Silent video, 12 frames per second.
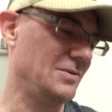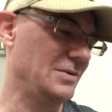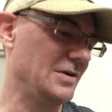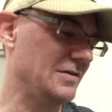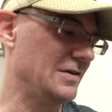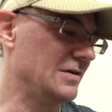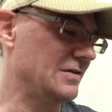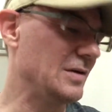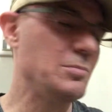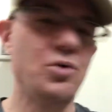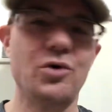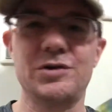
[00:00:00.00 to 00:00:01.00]
what is this,
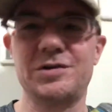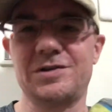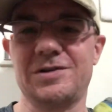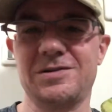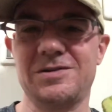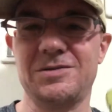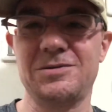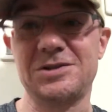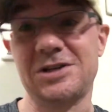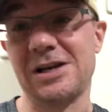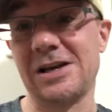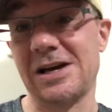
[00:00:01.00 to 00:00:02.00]
Impulse,
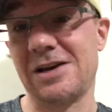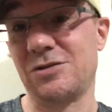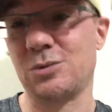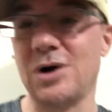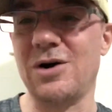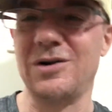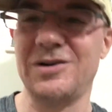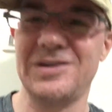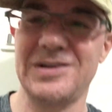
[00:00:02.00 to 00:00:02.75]
which I like as well.